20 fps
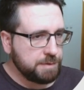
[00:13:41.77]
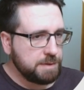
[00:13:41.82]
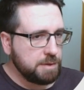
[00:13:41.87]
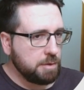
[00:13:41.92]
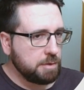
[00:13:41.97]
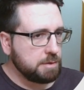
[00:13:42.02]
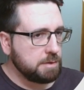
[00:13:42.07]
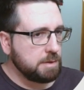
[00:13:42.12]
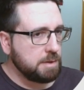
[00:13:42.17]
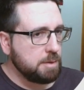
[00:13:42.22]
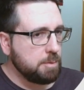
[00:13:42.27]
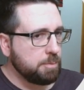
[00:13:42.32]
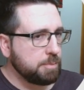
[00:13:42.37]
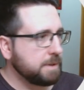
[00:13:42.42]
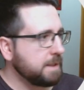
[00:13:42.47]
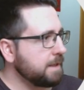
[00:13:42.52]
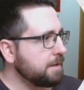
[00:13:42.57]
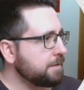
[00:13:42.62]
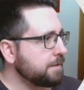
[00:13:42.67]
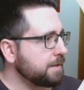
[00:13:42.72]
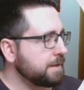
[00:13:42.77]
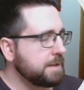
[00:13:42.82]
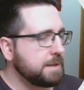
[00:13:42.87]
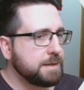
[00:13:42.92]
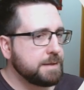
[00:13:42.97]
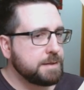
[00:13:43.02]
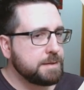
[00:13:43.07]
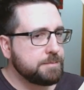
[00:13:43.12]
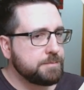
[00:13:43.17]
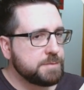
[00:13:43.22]
audio player
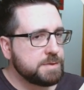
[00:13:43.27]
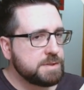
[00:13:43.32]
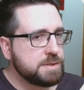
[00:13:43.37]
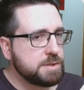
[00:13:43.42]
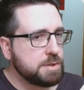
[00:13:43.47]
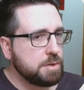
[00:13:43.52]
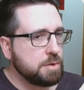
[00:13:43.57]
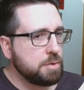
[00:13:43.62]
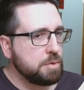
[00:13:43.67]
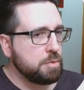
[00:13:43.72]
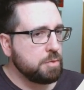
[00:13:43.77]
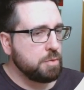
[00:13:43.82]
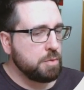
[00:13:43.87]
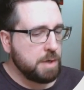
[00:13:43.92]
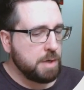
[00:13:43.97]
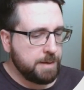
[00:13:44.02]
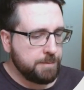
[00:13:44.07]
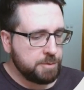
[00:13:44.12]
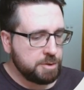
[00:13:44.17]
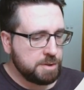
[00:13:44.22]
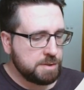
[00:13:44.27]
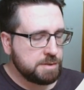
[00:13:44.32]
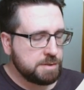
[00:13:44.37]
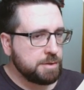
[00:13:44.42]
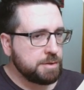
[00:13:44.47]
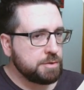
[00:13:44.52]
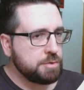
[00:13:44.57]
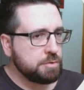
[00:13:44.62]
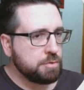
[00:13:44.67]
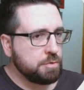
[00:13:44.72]
here. So I'm just
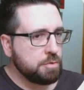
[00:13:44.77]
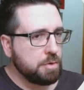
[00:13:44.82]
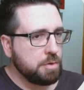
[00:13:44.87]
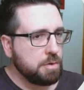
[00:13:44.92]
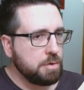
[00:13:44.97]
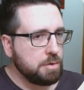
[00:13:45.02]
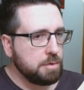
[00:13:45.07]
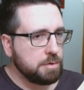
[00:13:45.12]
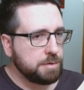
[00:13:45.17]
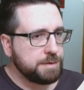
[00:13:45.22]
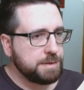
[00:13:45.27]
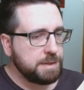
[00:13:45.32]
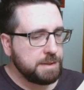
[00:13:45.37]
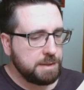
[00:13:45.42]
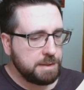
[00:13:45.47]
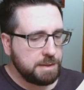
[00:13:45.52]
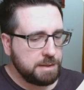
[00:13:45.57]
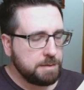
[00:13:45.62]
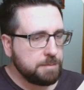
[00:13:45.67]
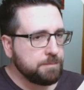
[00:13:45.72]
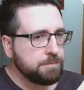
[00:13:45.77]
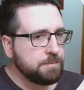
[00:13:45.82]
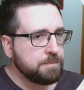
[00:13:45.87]
going to call the